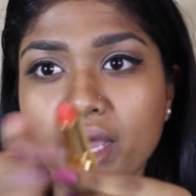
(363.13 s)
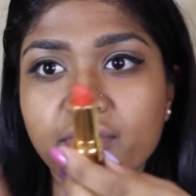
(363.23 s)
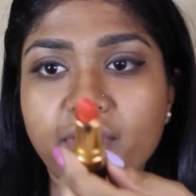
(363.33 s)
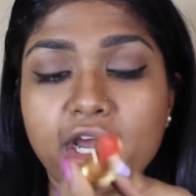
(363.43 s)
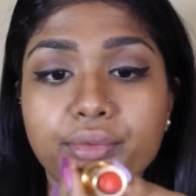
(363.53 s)
red,
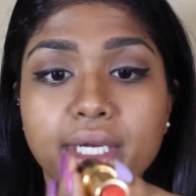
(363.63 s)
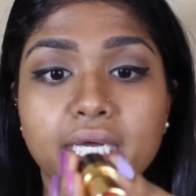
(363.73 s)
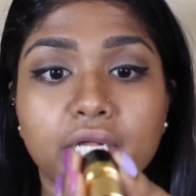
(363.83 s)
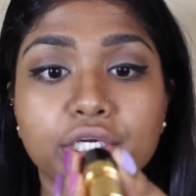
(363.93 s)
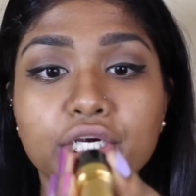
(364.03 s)
fire red
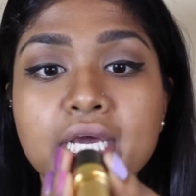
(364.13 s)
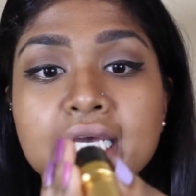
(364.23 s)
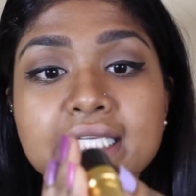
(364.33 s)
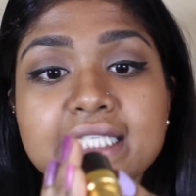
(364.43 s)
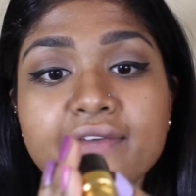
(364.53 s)
color,
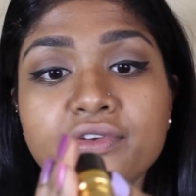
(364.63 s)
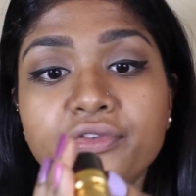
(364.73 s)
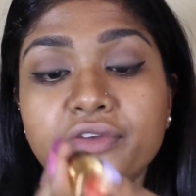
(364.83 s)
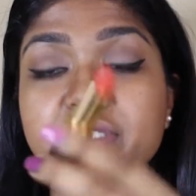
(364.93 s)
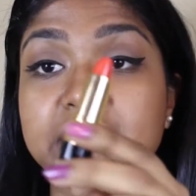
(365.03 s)

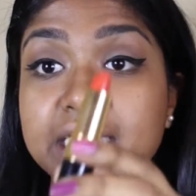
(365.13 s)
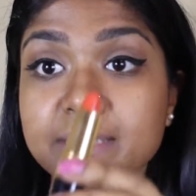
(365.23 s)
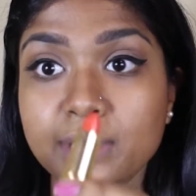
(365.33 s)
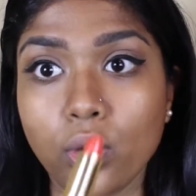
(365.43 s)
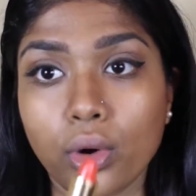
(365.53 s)
750
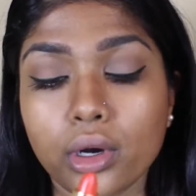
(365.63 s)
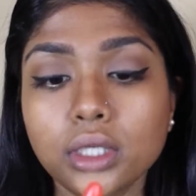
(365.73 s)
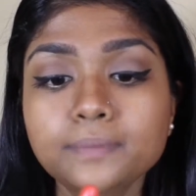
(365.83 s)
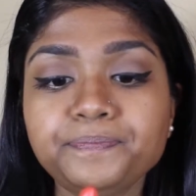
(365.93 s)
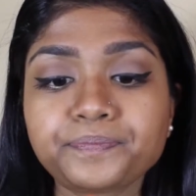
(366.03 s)
Kiss Me
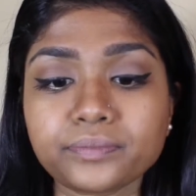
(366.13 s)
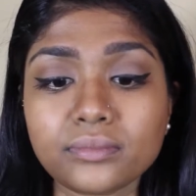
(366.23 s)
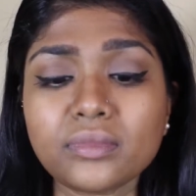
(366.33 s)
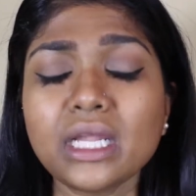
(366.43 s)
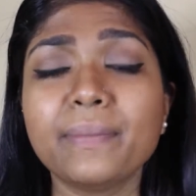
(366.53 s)
Coral.
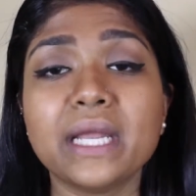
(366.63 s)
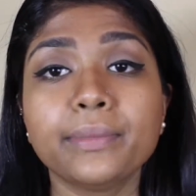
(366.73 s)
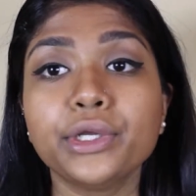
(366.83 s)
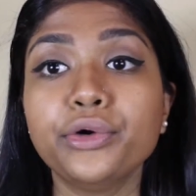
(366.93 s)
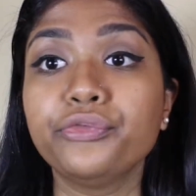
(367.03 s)
But I'm
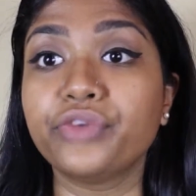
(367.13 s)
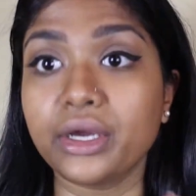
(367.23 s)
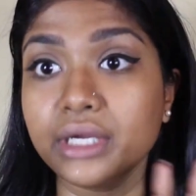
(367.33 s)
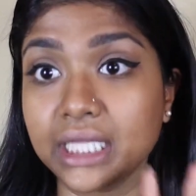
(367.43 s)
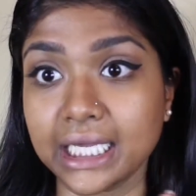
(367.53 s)
gonna go
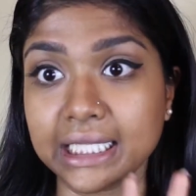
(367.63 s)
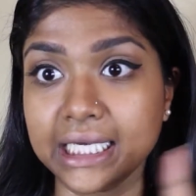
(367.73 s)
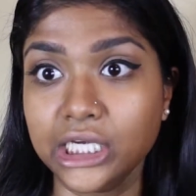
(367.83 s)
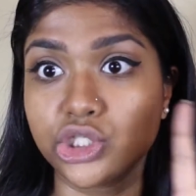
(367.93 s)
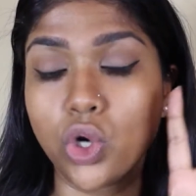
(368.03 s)
very
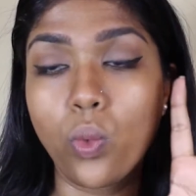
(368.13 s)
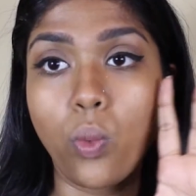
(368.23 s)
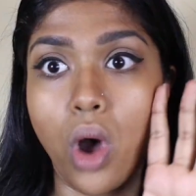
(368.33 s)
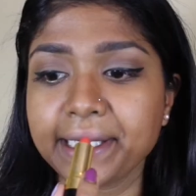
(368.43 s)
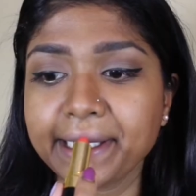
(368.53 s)
lightly. I
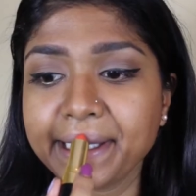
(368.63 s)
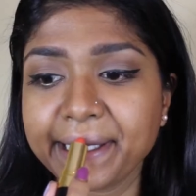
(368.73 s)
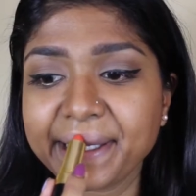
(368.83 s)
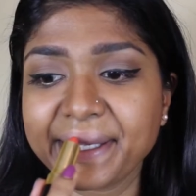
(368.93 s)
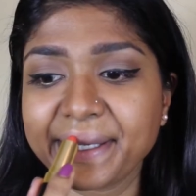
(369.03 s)
don't want a
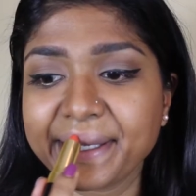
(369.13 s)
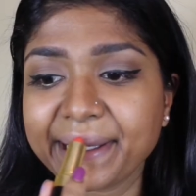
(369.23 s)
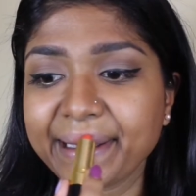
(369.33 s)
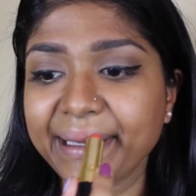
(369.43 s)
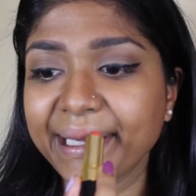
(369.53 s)
lot of color
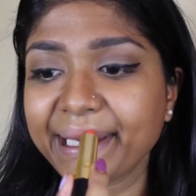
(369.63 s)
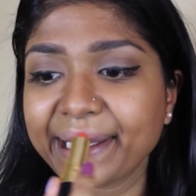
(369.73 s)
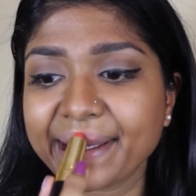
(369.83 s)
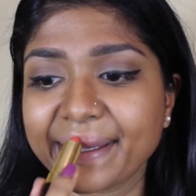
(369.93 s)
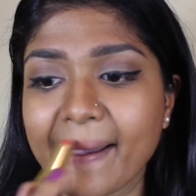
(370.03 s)
payoff at all. I
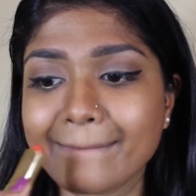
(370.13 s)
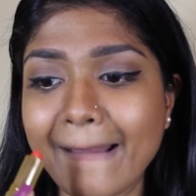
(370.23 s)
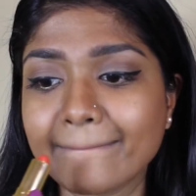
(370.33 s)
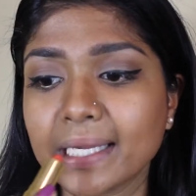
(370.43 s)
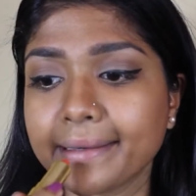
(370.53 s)
kind of want
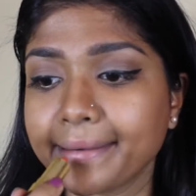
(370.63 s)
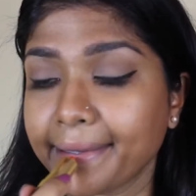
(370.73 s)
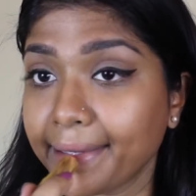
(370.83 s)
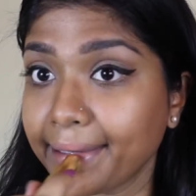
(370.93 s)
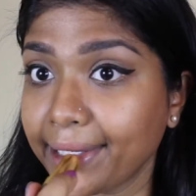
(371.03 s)
the
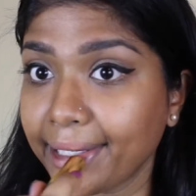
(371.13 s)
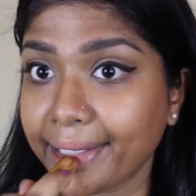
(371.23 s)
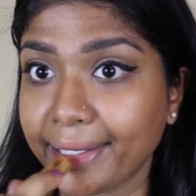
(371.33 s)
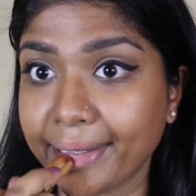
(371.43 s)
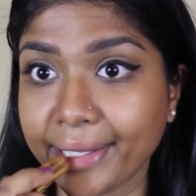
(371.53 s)
undertones to
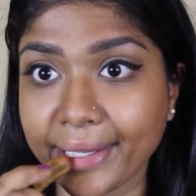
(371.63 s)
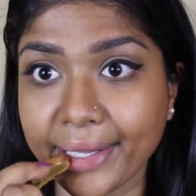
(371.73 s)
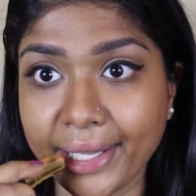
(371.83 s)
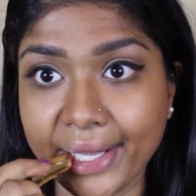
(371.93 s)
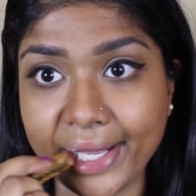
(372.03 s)
stain my
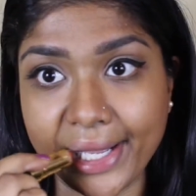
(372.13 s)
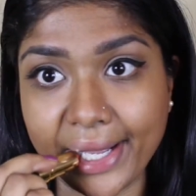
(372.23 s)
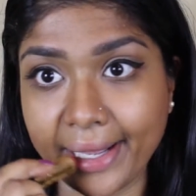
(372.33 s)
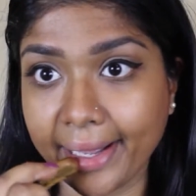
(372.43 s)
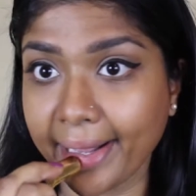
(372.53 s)
lips, but
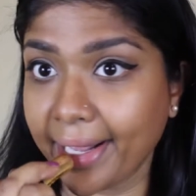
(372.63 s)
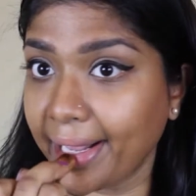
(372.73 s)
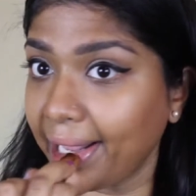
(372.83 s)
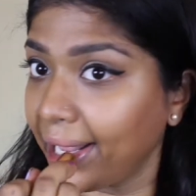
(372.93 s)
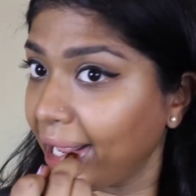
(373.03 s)
I don't actually
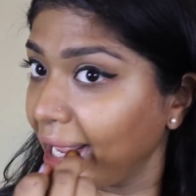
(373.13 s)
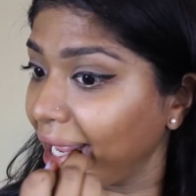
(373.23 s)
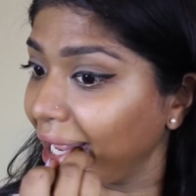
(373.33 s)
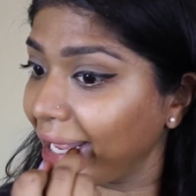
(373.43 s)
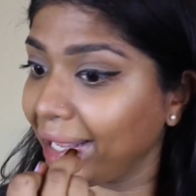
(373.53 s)
want the
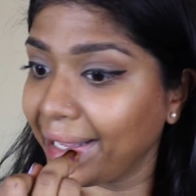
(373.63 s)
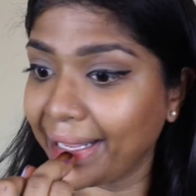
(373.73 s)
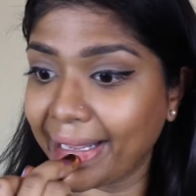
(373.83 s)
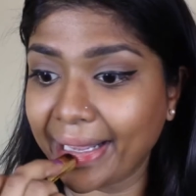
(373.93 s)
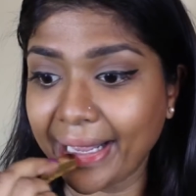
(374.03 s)
color on
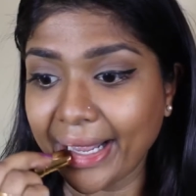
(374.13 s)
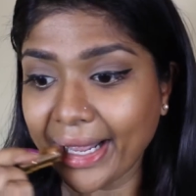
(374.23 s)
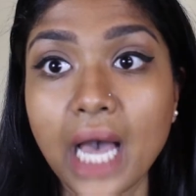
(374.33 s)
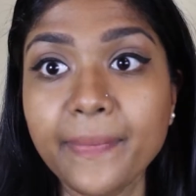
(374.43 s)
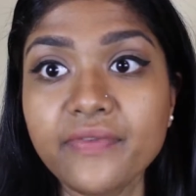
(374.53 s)
my lips.
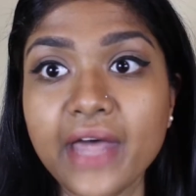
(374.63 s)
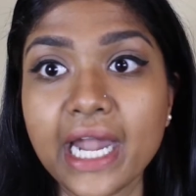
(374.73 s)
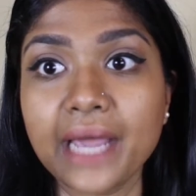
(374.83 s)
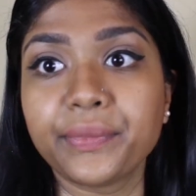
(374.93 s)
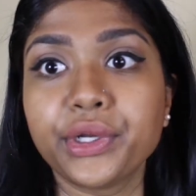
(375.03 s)
Top of
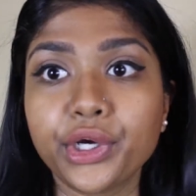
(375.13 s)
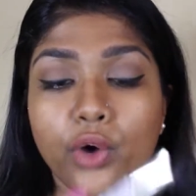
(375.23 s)
that, I'm gonna